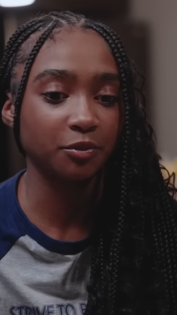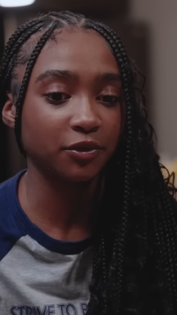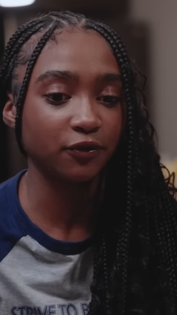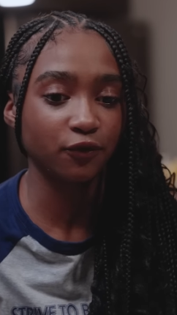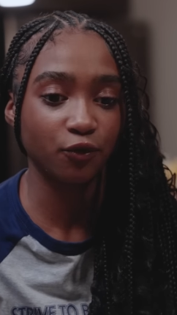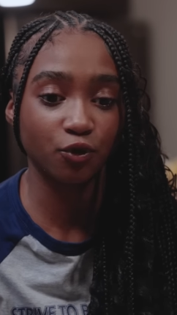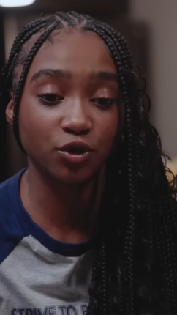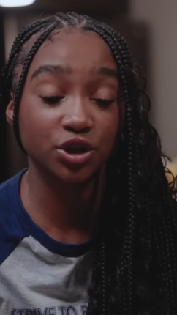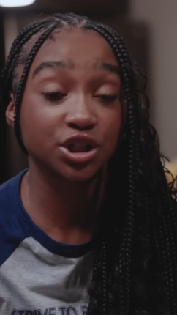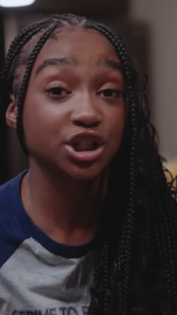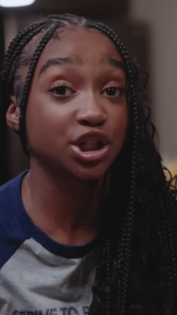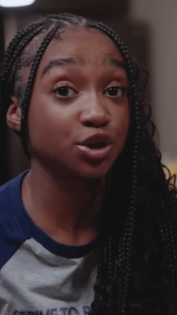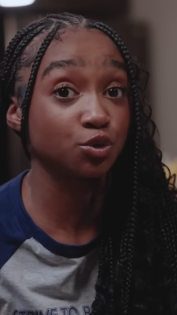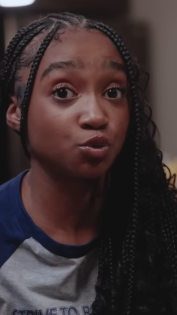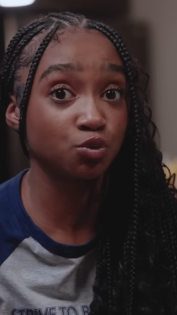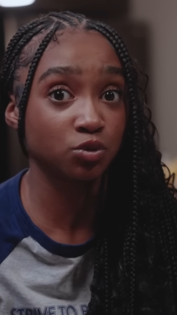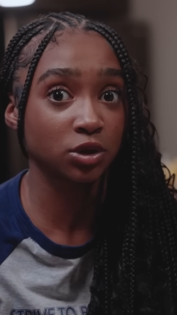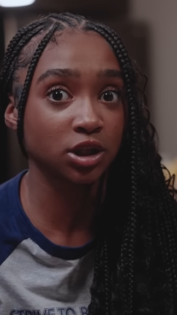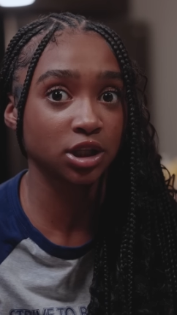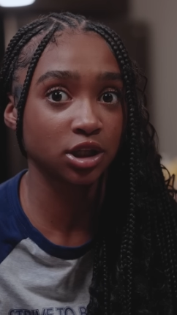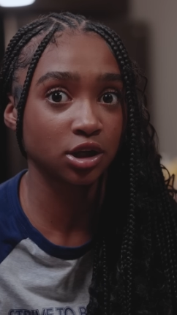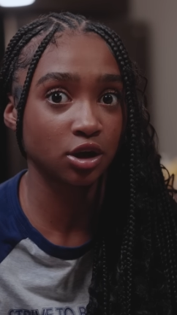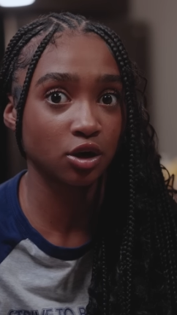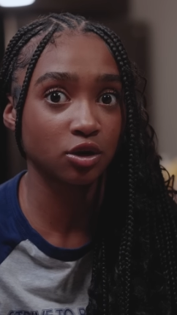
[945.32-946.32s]
before she
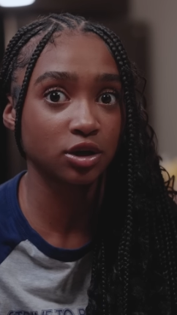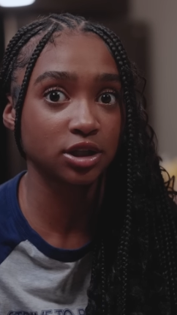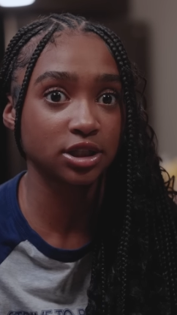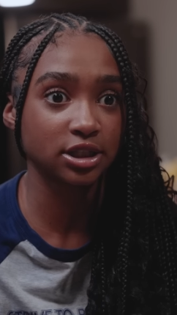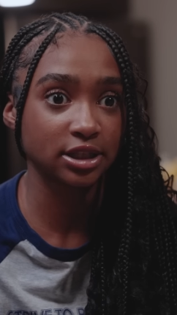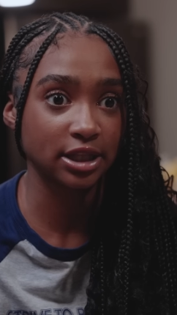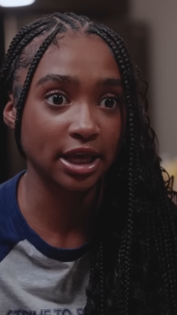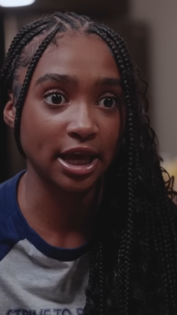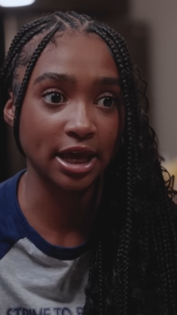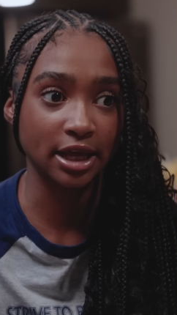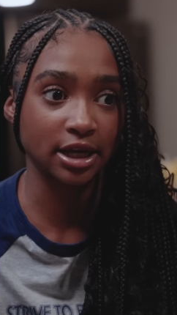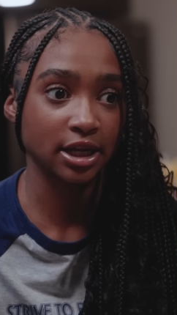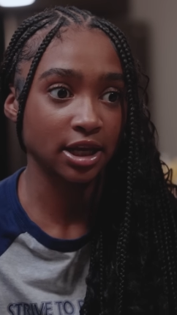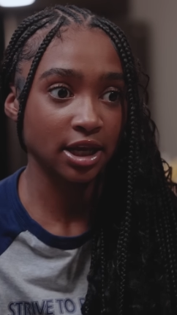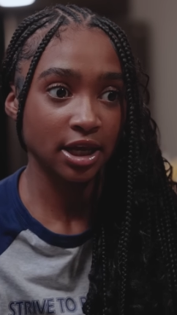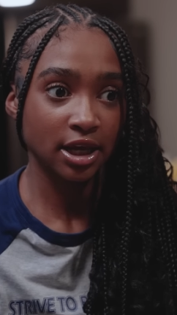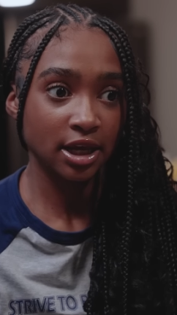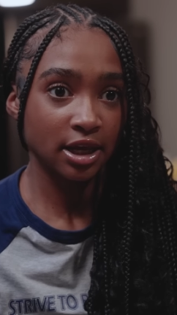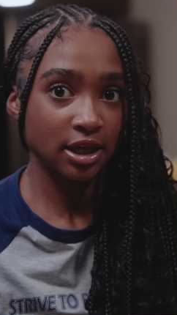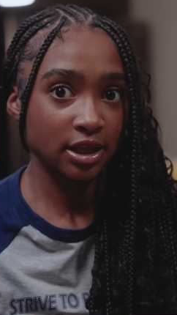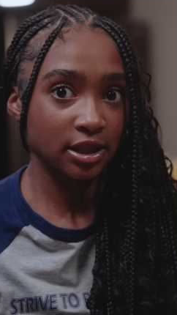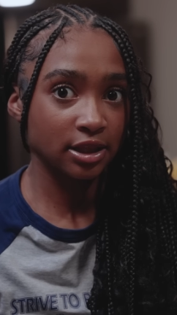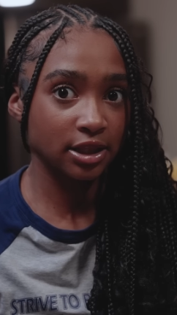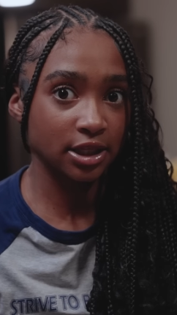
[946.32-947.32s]
really noticed that
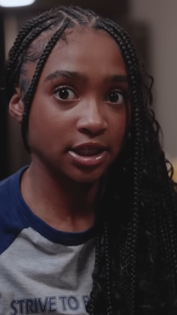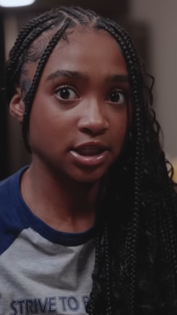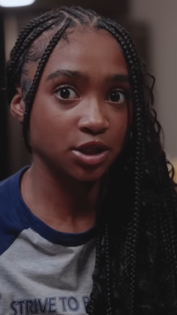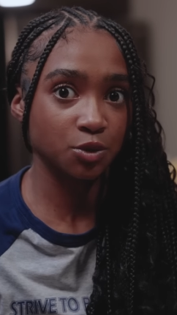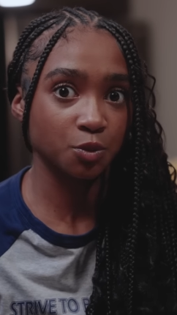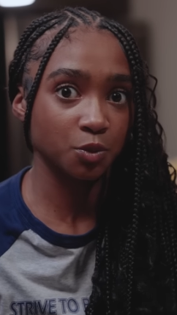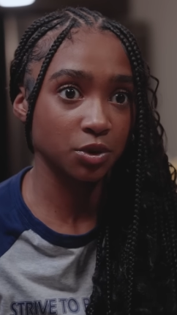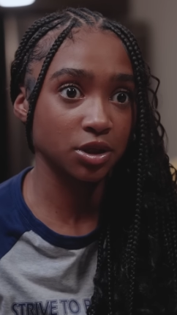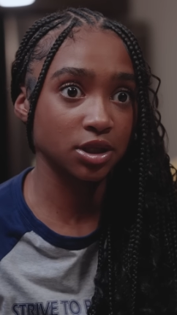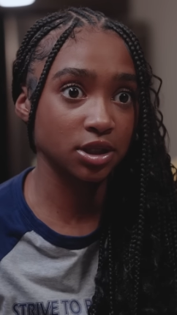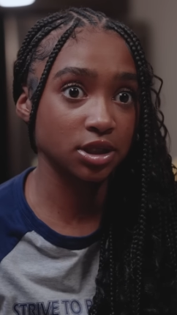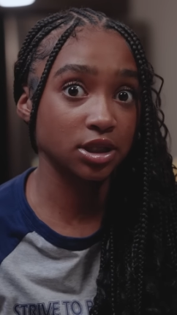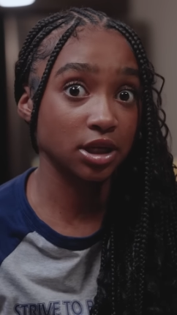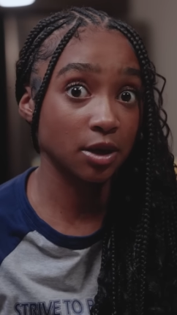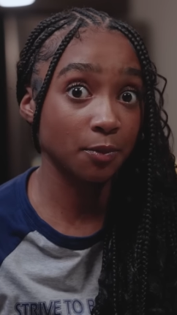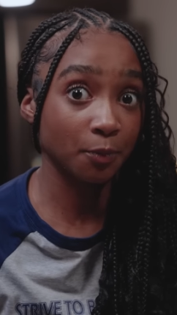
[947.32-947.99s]
this was a